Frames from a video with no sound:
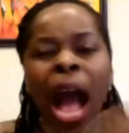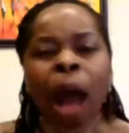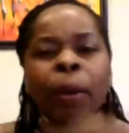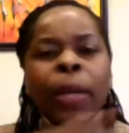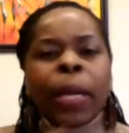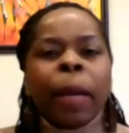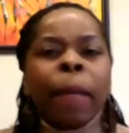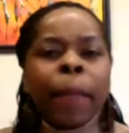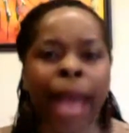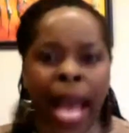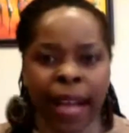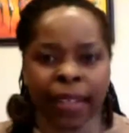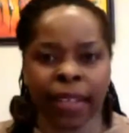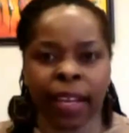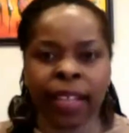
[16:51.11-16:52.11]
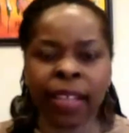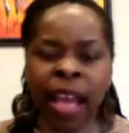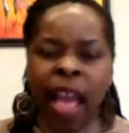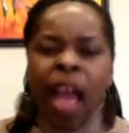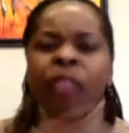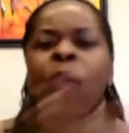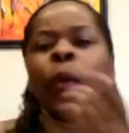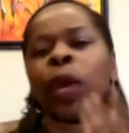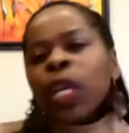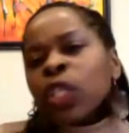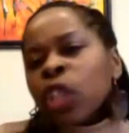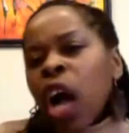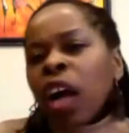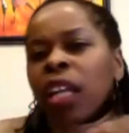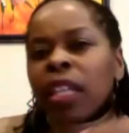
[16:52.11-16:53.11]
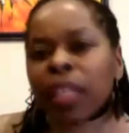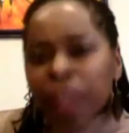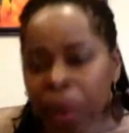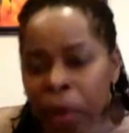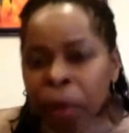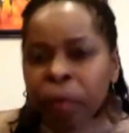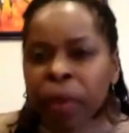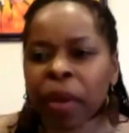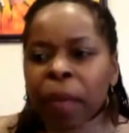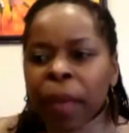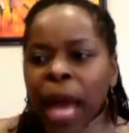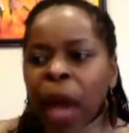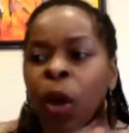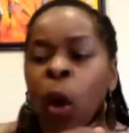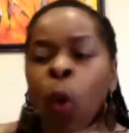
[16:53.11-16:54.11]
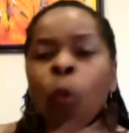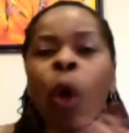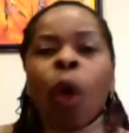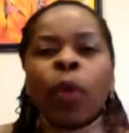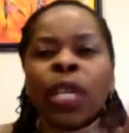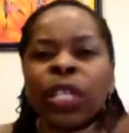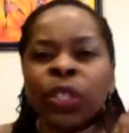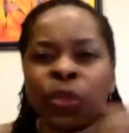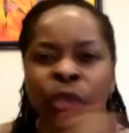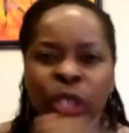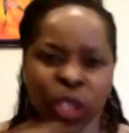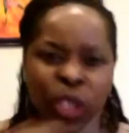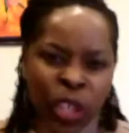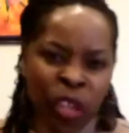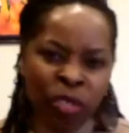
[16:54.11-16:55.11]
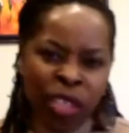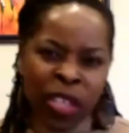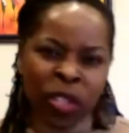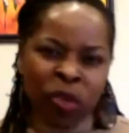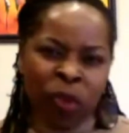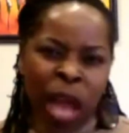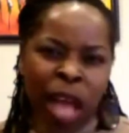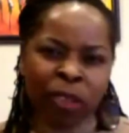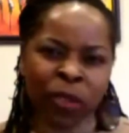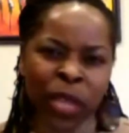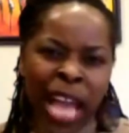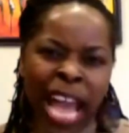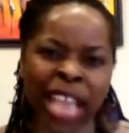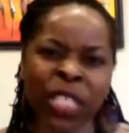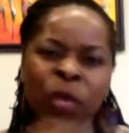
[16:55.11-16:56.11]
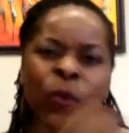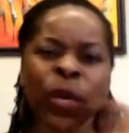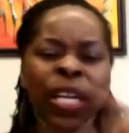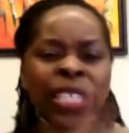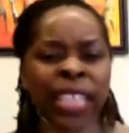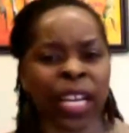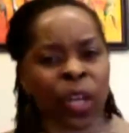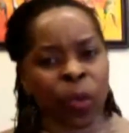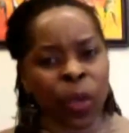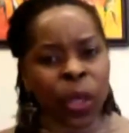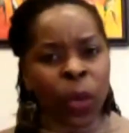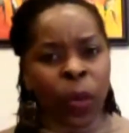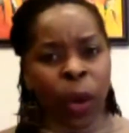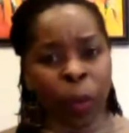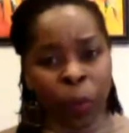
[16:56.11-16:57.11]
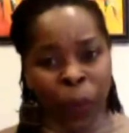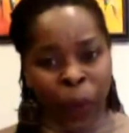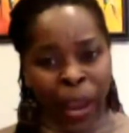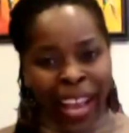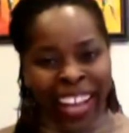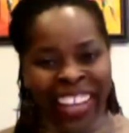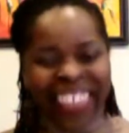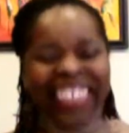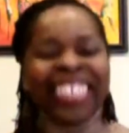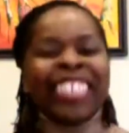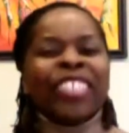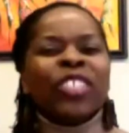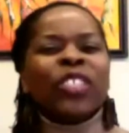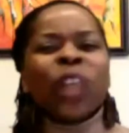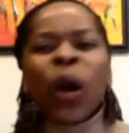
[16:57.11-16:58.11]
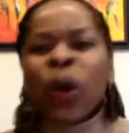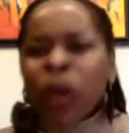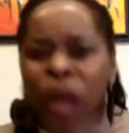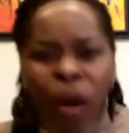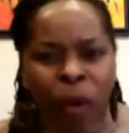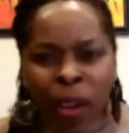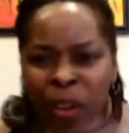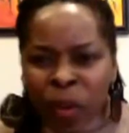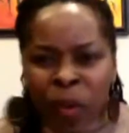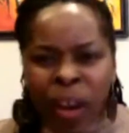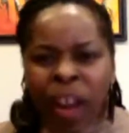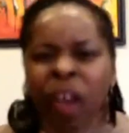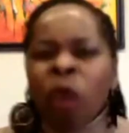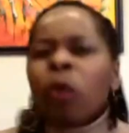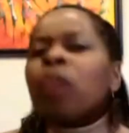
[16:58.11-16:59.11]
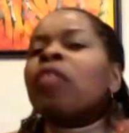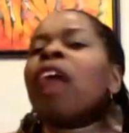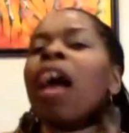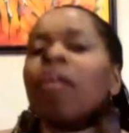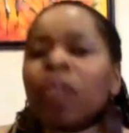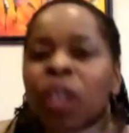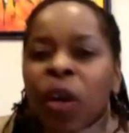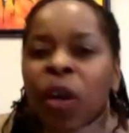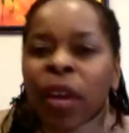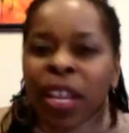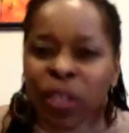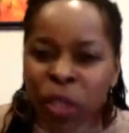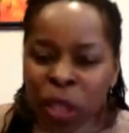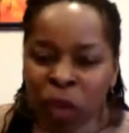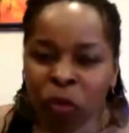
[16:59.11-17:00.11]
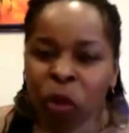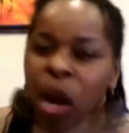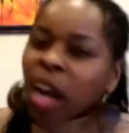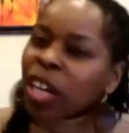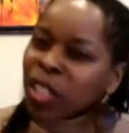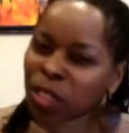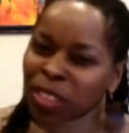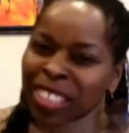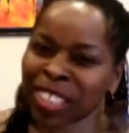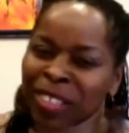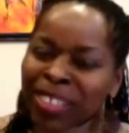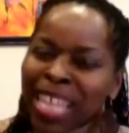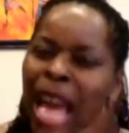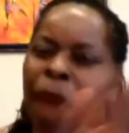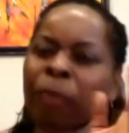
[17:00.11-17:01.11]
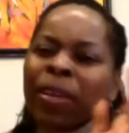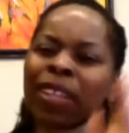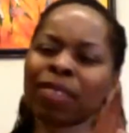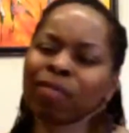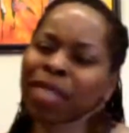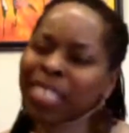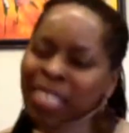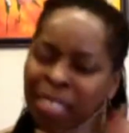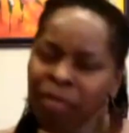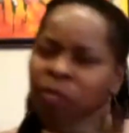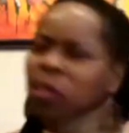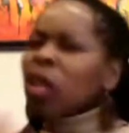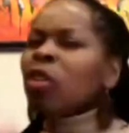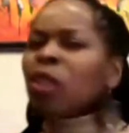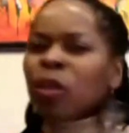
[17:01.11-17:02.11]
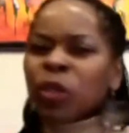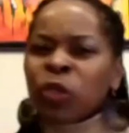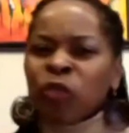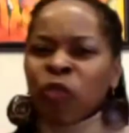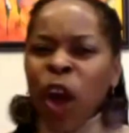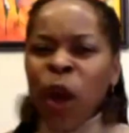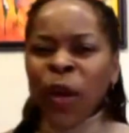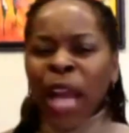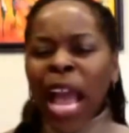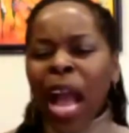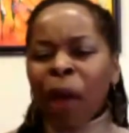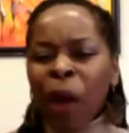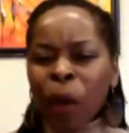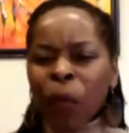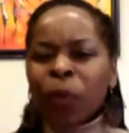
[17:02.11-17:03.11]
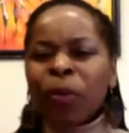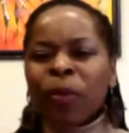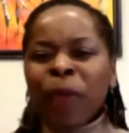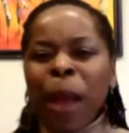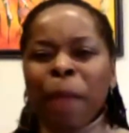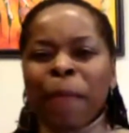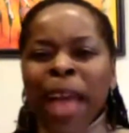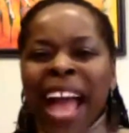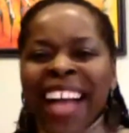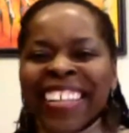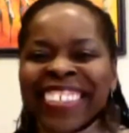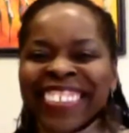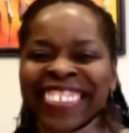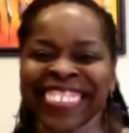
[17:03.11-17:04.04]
how it impacts us. And then we're going to talk a little bit about what we can do to turn things around. Okay, so we're going to take a really quick break. Don't go anywhere. Well, if you have to go get a drink of water, you can do that. But don't go too far, okay? We'll be right back.